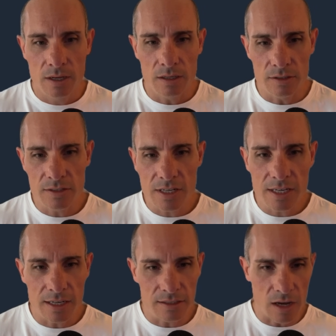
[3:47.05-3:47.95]
You can see
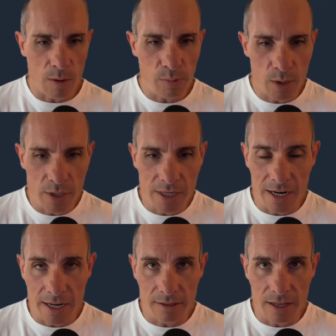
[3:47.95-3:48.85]
it's uploading and
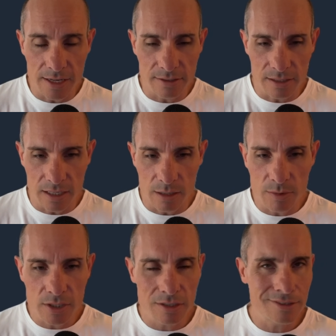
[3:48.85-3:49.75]
analyzing the
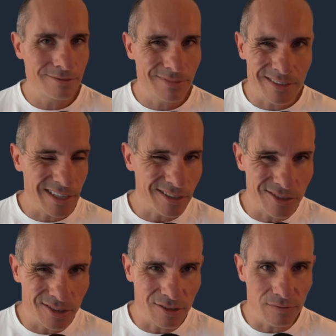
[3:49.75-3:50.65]
images. It takes
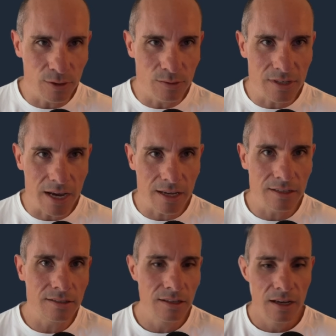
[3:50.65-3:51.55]
just a few
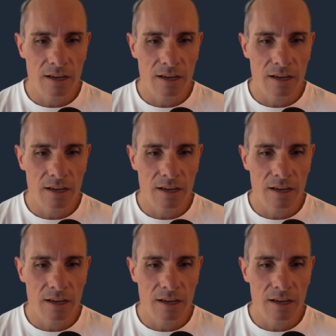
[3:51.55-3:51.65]
seconds.